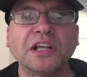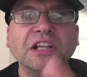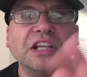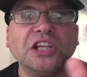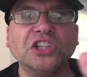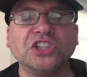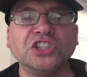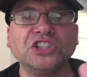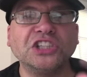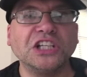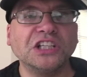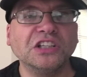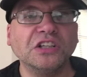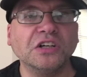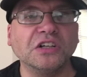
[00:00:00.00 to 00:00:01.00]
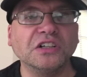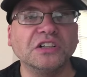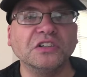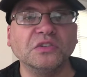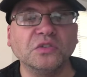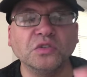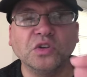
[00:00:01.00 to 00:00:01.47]
he should have said, look,
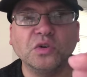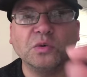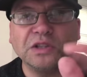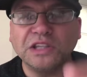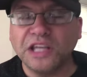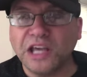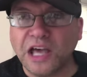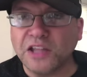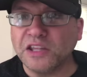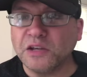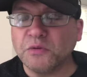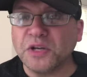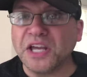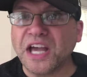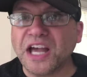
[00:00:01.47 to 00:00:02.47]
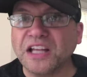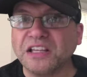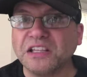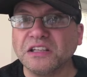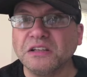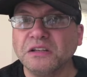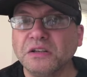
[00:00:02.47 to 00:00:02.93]
look what the hell they
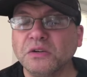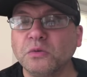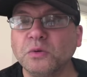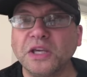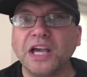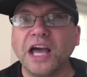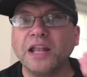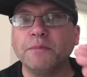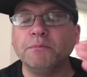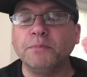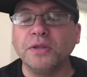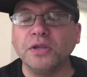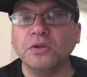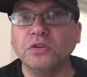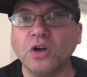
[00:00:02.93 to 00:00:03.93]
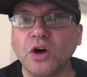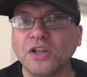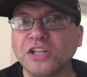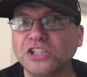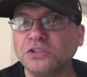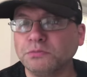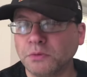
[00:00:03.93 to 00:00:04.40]
reacted. We got to build on
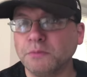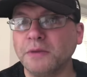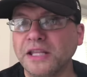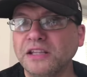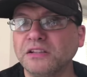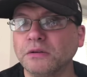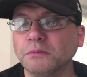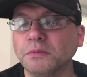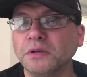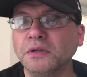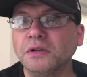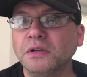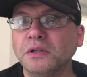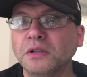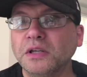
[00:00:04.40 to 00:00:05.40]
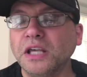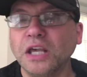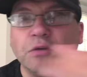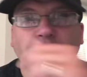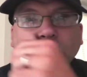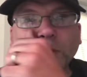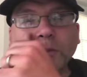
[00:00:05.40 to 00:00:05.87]
this momentum.
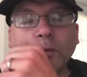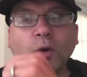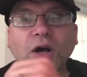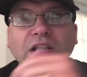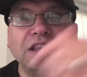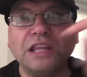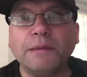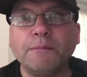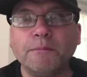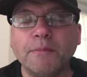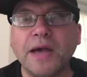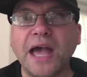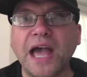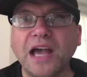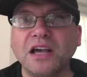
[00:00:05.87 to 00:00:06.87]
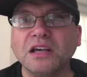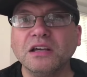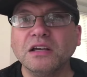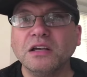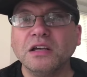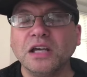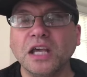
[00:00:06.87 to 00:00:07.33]
If we want them back,
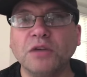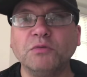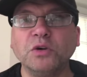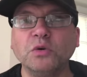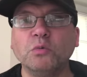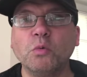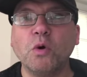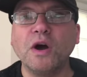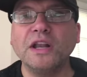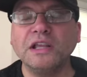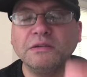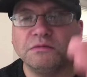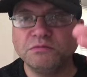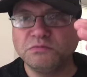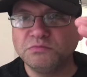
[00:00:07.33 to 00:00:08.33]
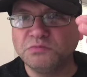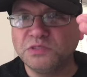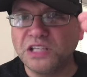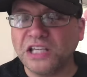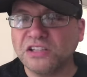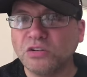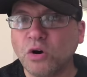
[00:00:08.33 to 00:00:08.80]
if we want to
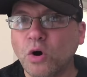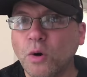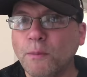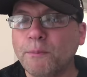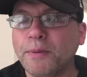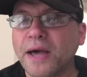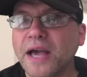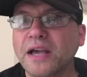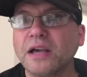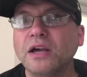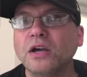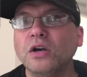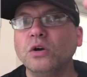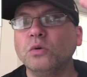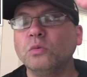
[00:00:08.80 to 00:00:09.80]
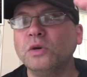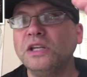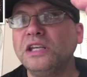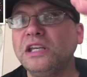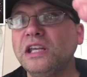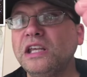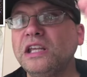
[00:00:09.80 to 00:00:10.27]
get hope back, we
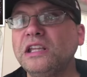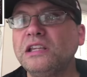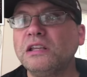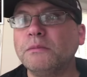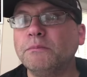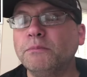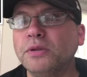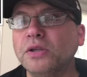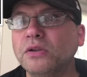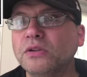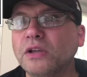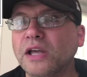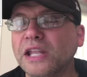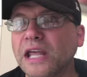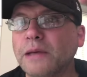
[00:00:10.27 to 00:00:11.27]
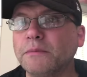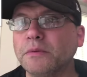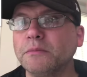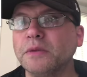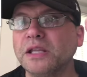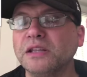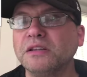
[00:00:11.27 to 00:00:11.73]
need to build on that
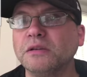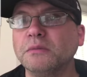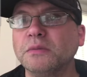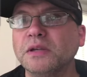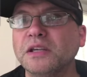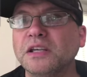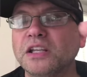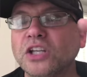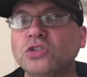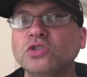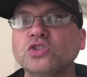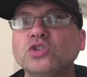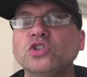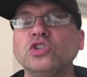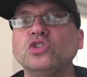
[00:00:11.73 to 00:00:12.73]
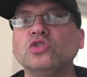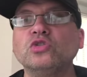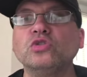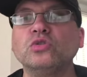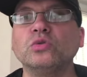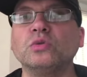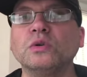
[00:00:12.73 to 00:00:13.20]
momentum. That's what you need to
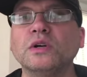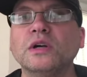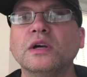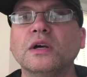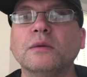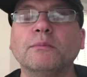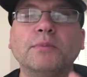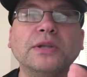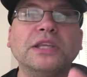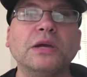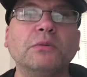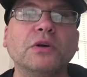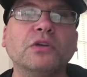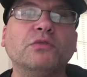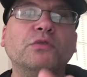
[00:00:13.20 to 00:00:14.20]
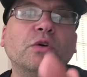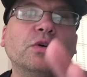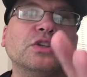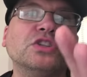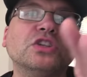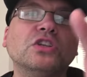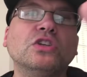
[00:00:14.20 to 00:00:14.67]
do. But they want to
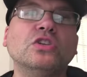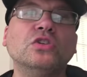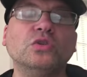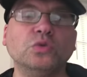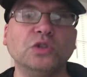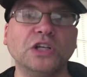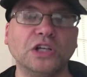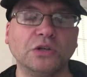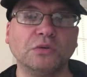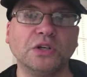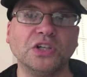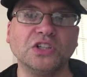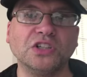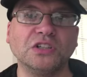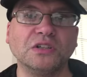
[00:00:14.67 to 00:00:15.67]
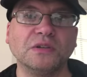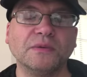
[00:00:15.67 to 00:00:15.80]
focus on the new generation.